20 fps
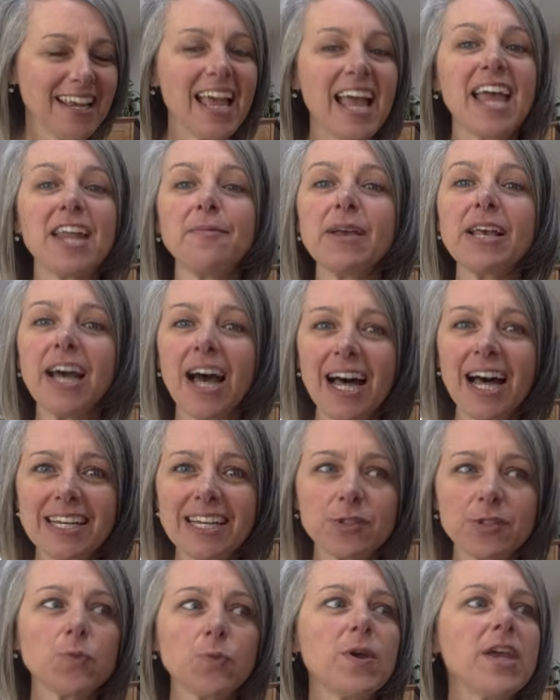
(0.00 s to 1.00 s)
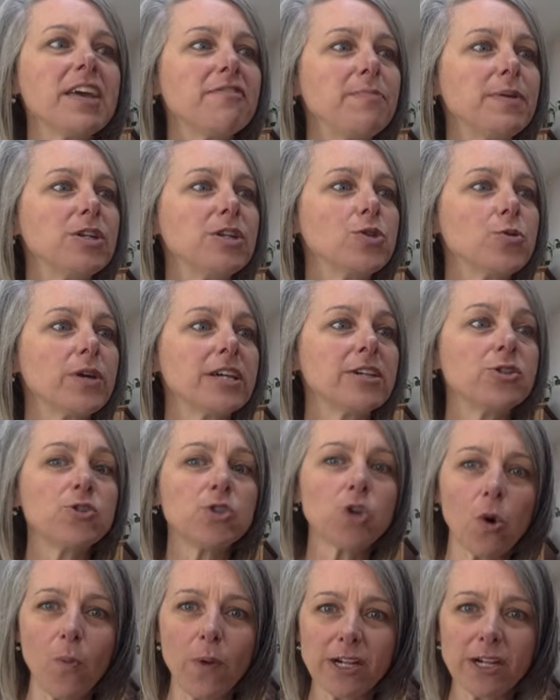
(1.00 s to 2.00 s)
And because we have been doing
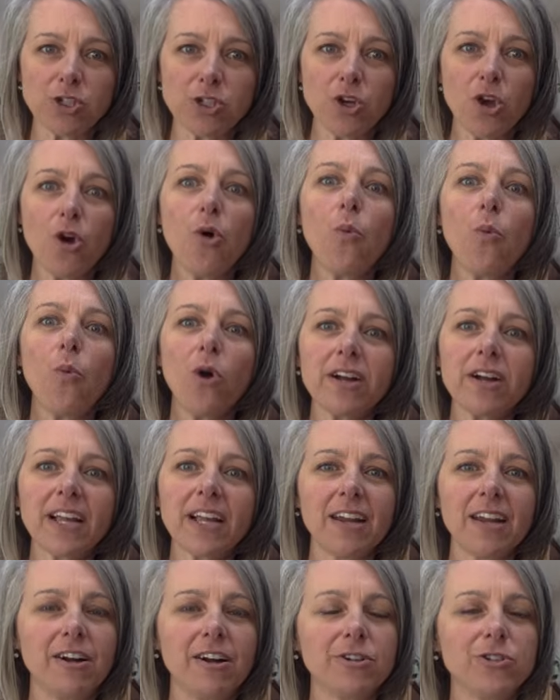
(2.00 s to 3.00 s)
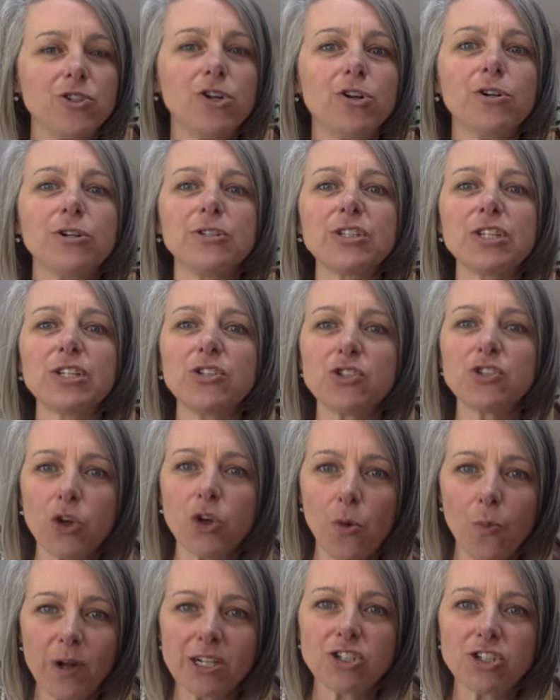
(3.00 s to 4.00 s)
so much work in our journals and so
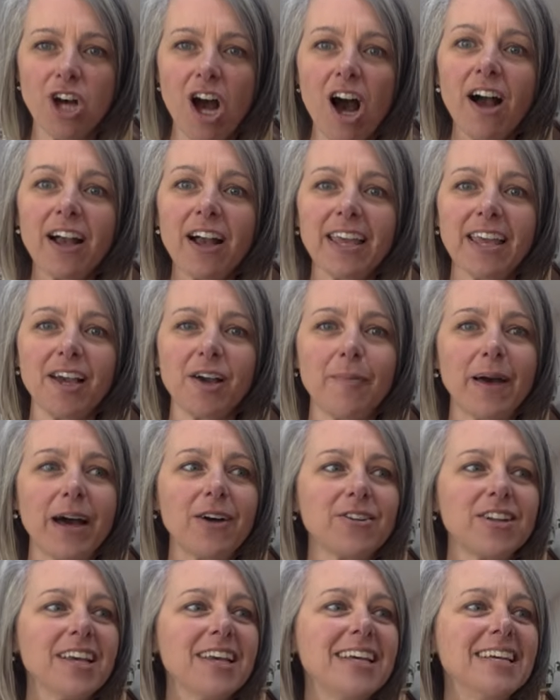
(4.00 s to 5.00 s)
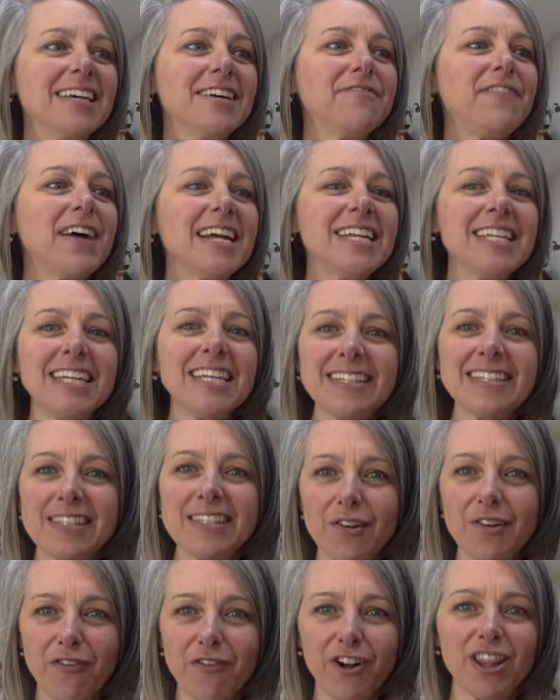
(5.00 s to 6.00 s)
much talking about finding
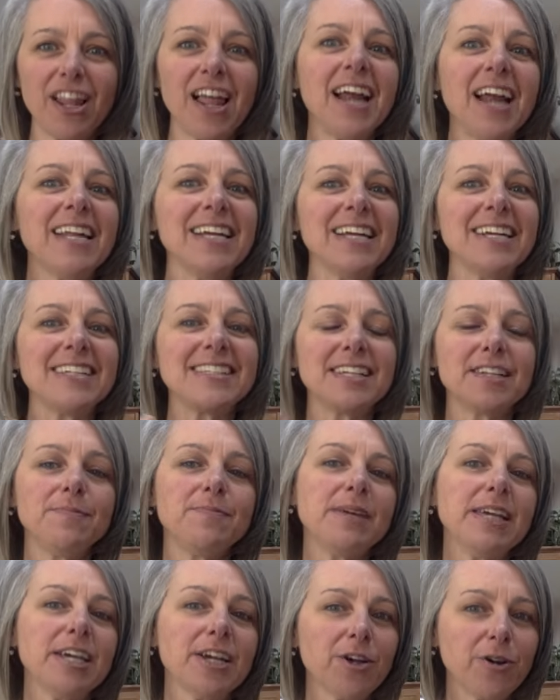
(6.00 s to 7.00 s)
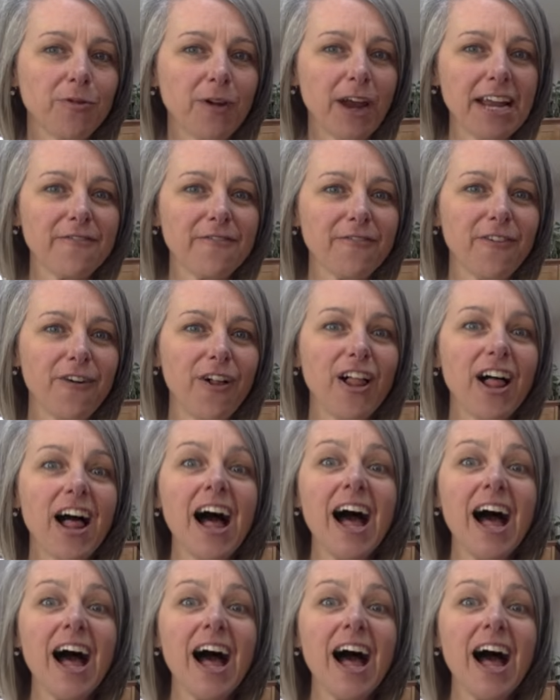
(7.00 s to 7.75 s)
silver linings and being grateful,